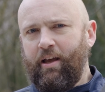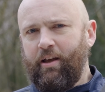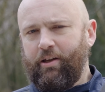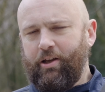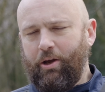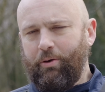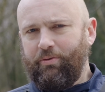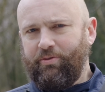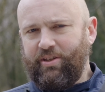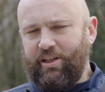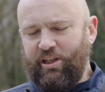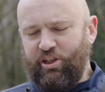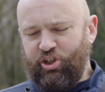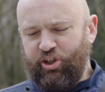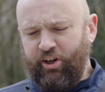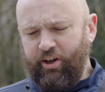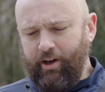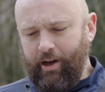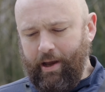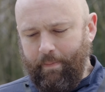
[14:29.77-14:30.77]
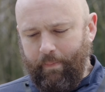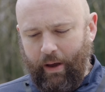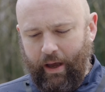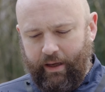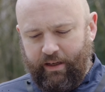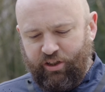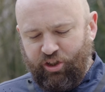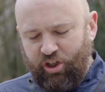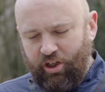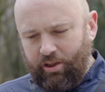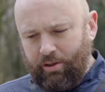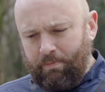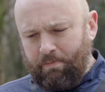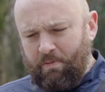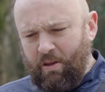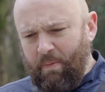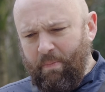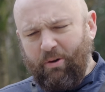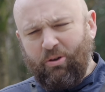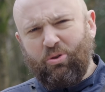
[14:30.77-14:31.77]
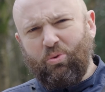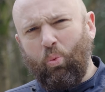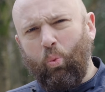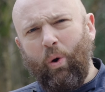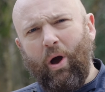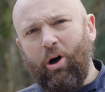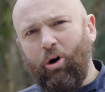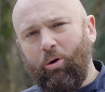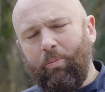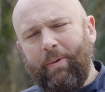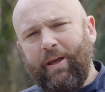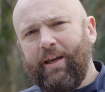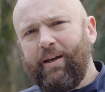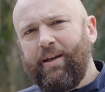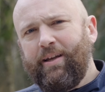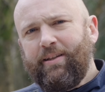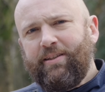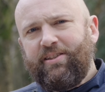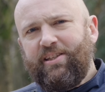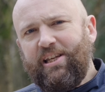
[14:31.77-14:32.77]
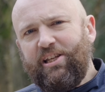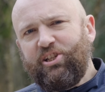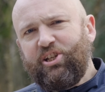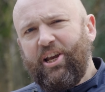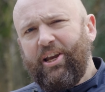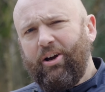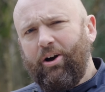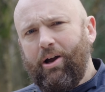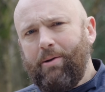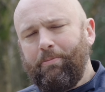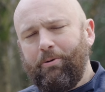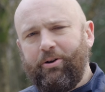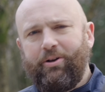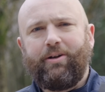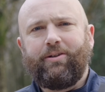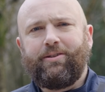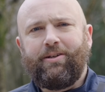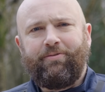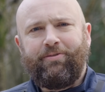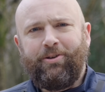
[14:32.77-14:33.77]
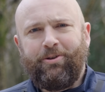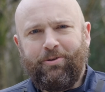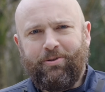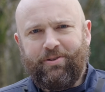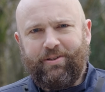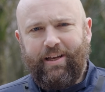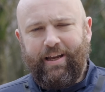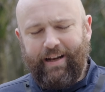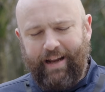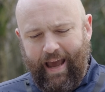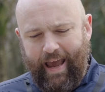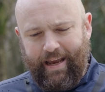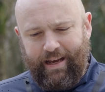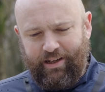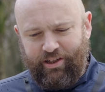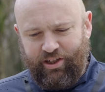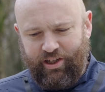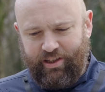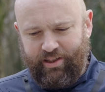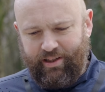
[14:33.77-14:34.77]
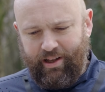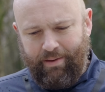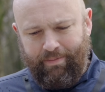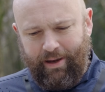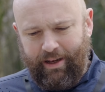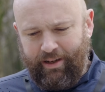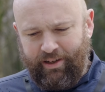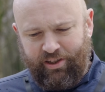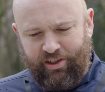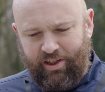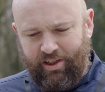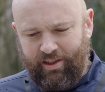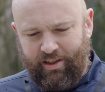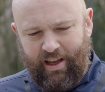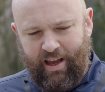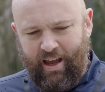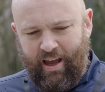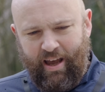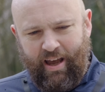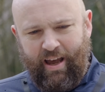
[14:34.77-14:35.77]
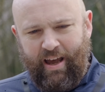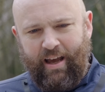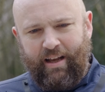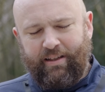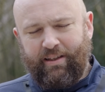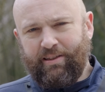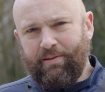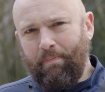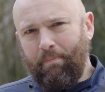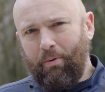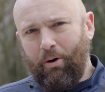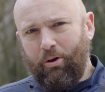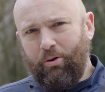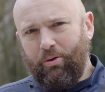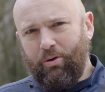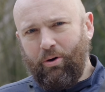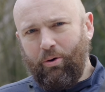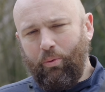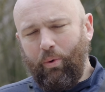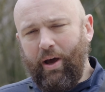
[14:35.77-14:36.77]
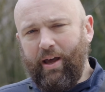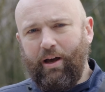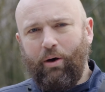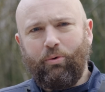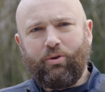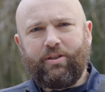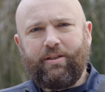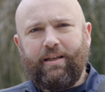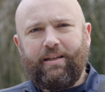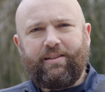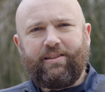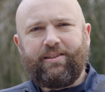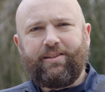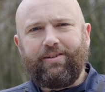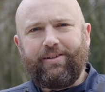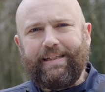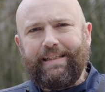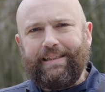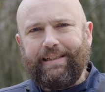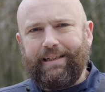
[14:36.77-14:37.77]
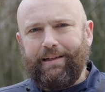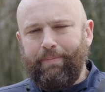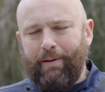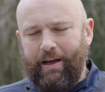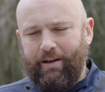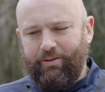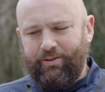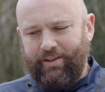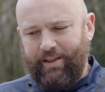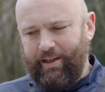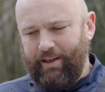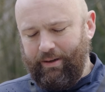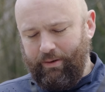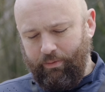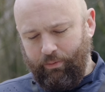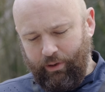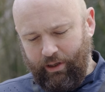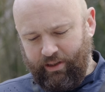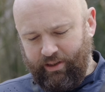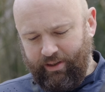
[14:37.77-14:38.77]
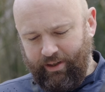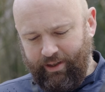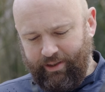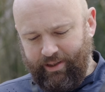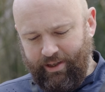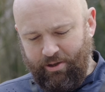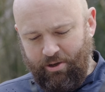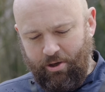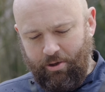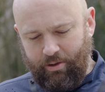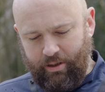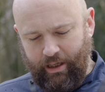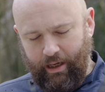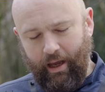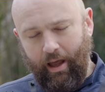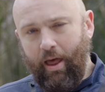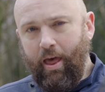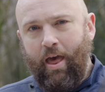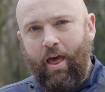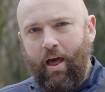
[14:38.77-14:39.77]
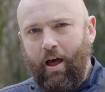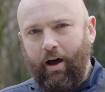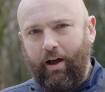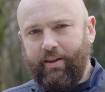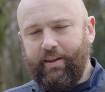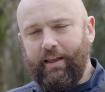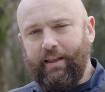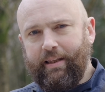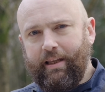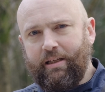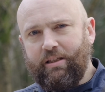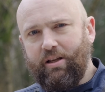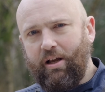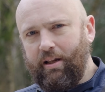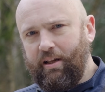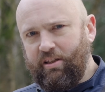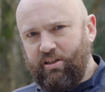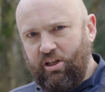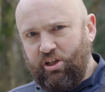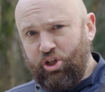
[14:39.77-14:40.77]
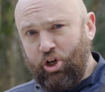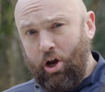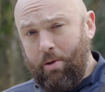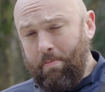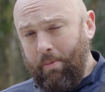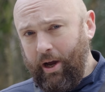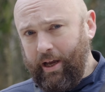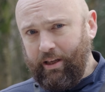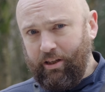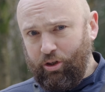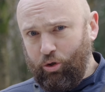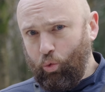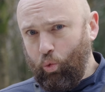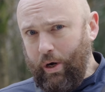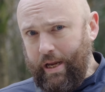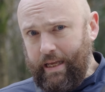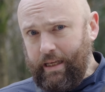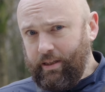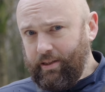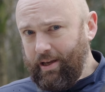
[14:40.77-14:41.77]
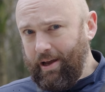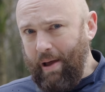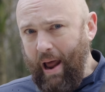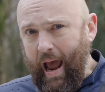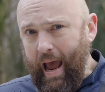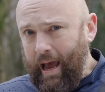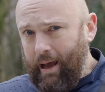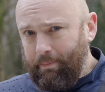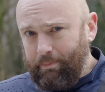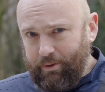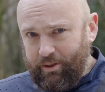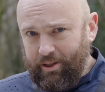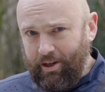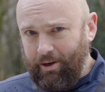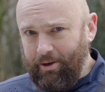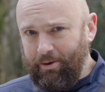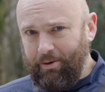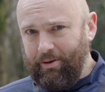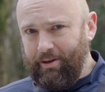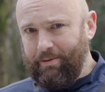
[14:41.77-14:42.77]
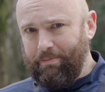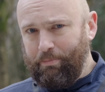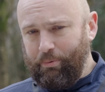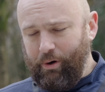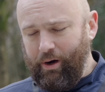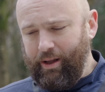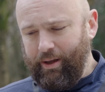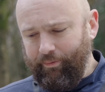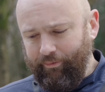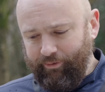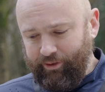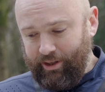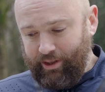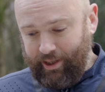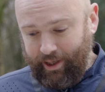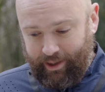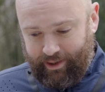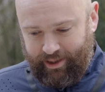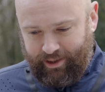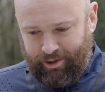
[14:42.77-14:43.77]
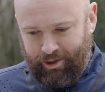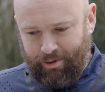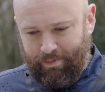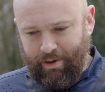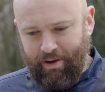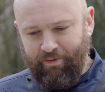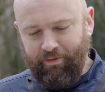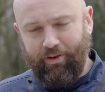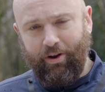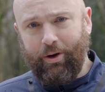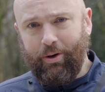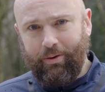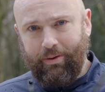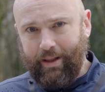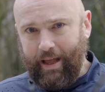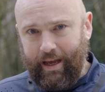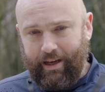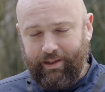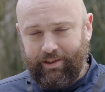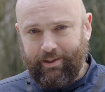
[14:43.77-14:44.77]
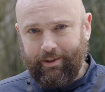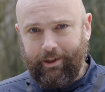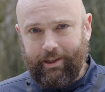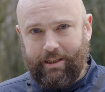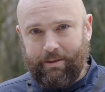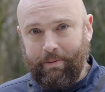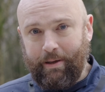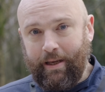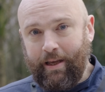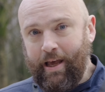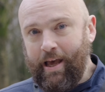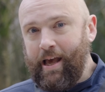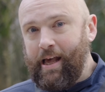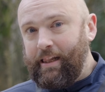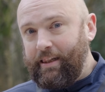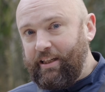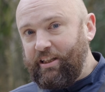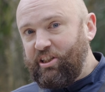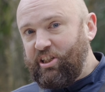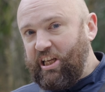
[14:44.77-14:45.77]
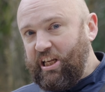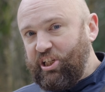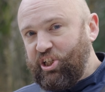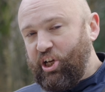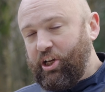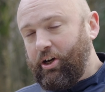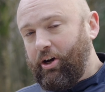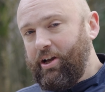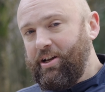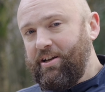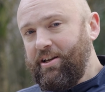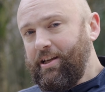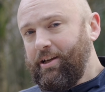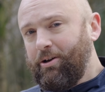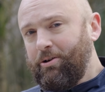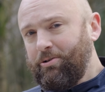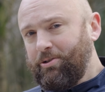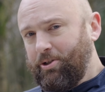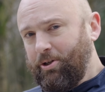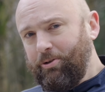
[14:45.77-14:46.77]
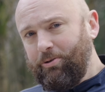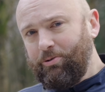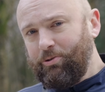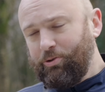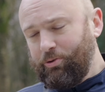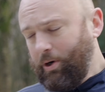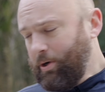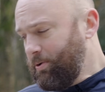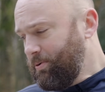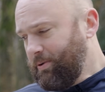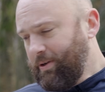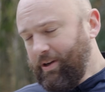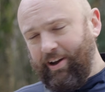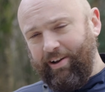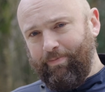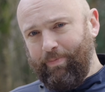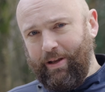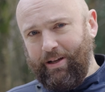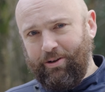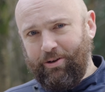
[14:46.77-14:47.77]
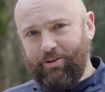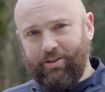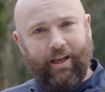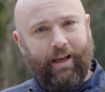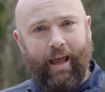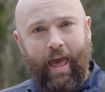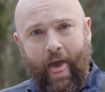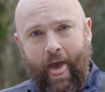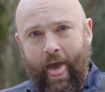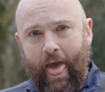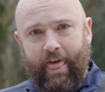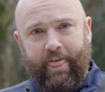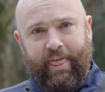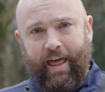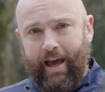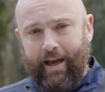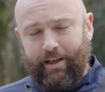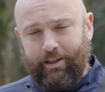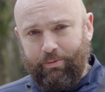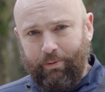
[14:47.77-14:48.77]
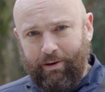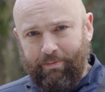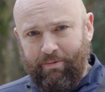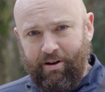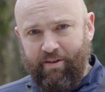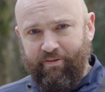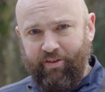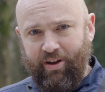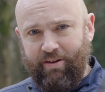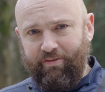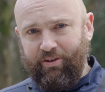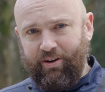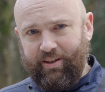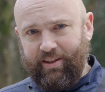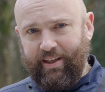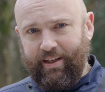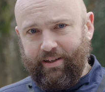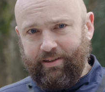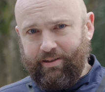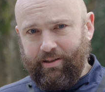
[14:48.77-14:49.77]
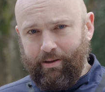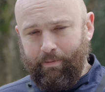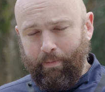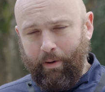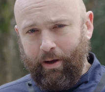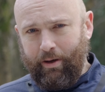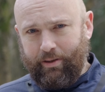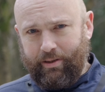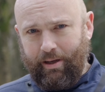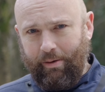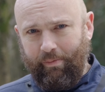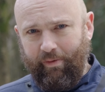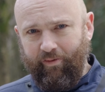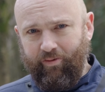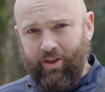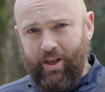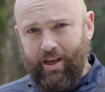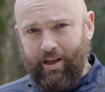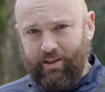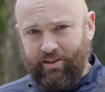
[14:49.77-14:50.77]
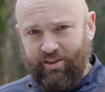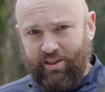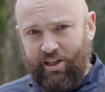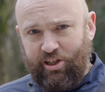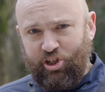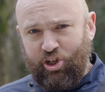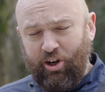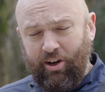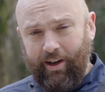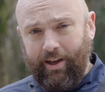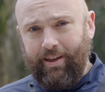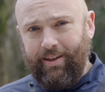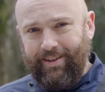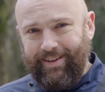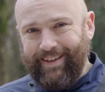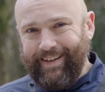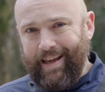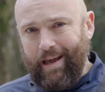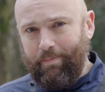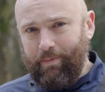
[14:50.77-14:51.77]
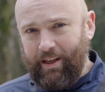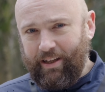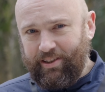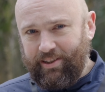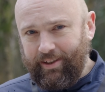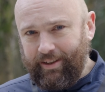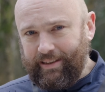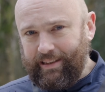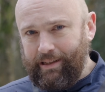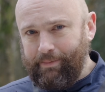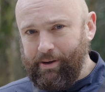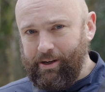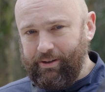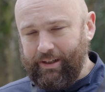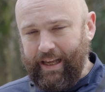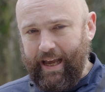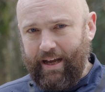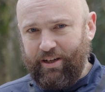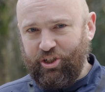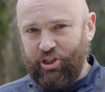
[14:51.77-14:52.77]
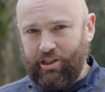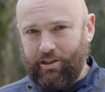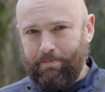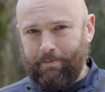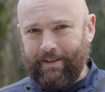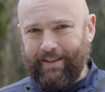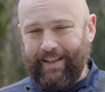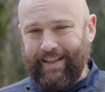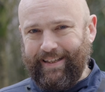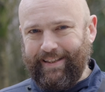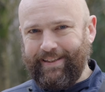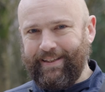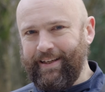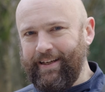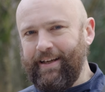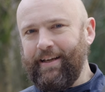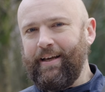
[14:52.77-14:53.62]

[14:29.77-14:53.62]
go with DJI, but it's just the most whelming DJI product I've used in ages. I mean, it's just doesn't blow you away. I wasn't excited about it when I started using it. I think things like the DJI Mic 3s are absolutely brilliant. The 32-bit float, that excites me. The DJI Neo 2 drone that I've been using, that is one of my favorite things in the past couple of years. DJI, you get me excited about gadgets, but this